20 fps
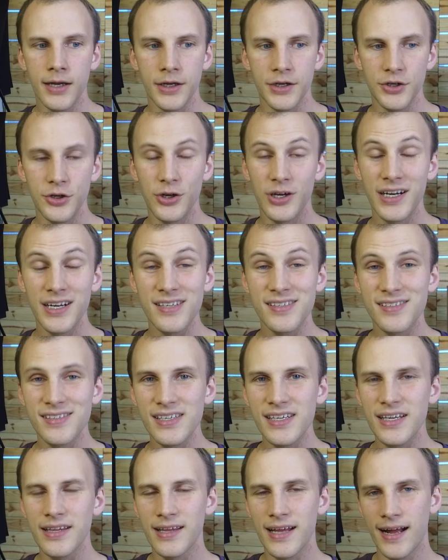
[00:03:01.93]
you're going to
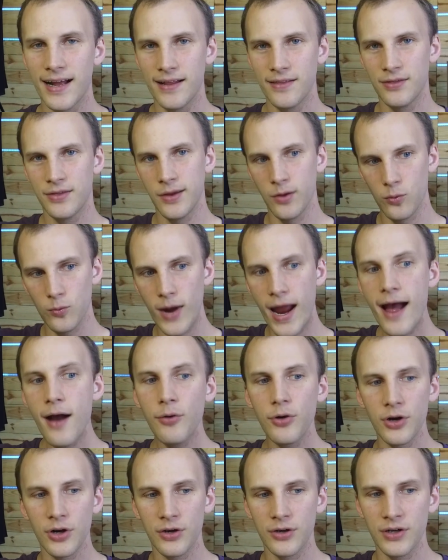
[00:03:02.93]
see that the
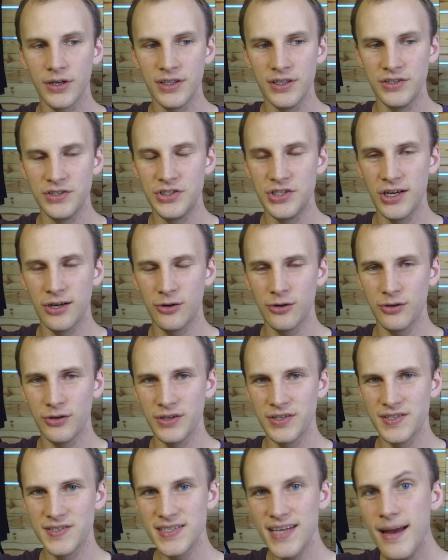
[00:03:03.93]
router is
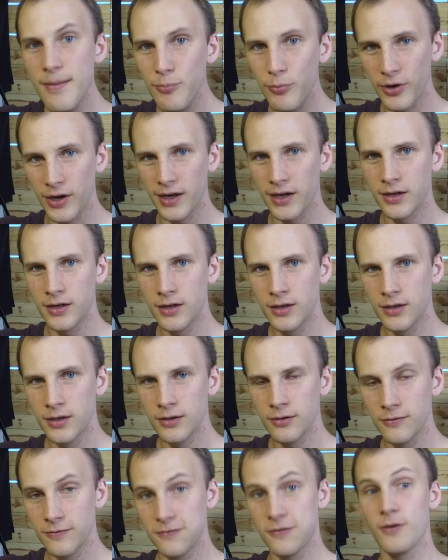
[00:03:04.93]
generally separate
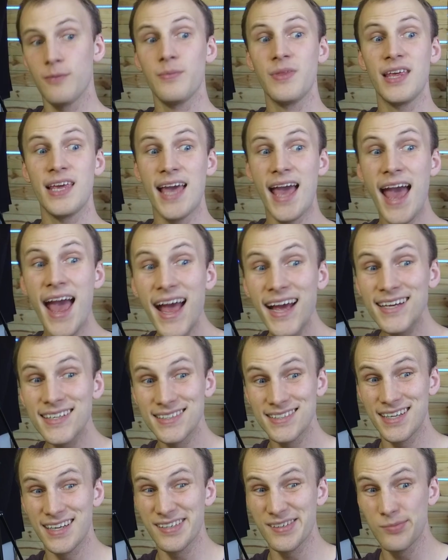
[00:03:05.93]
from the
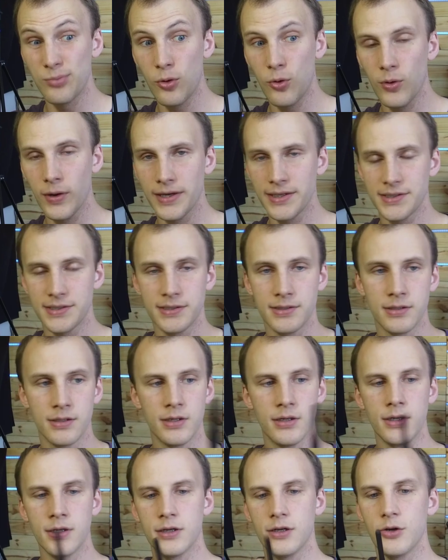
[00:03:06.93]
access point.
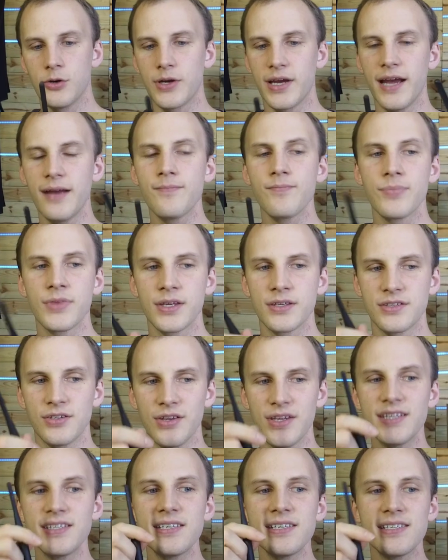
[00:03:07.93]
Okay, so
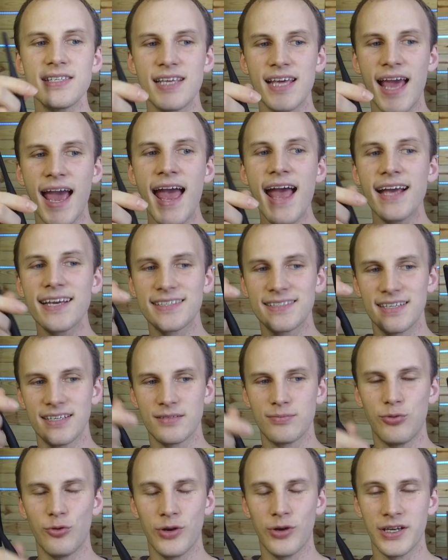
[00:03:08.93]
this is the
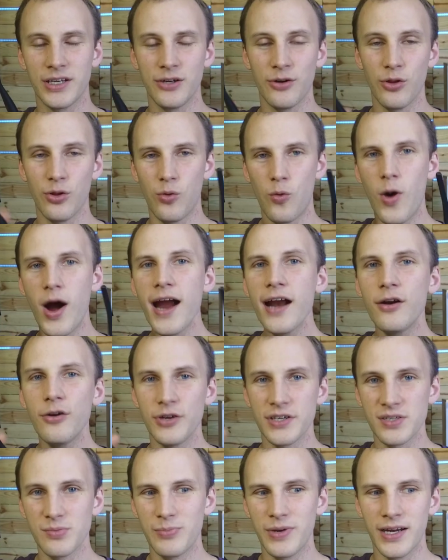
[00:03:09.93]
access point. You know, the
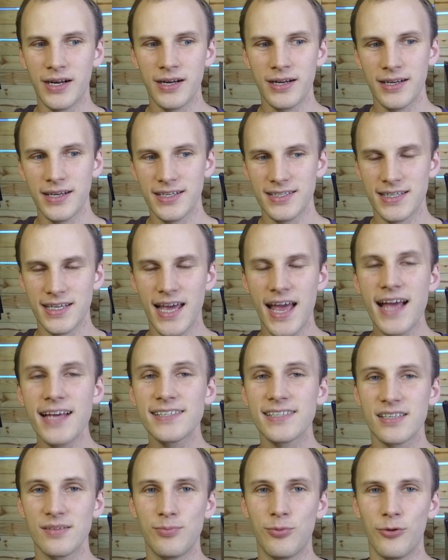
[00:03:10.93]
wireless bit is the
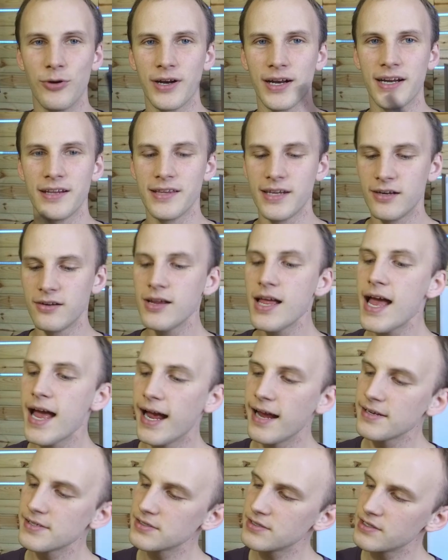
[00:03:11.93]
access point. And then
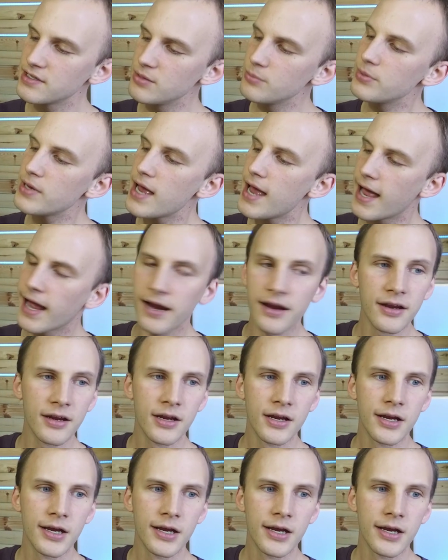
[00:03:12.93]
last, on the back,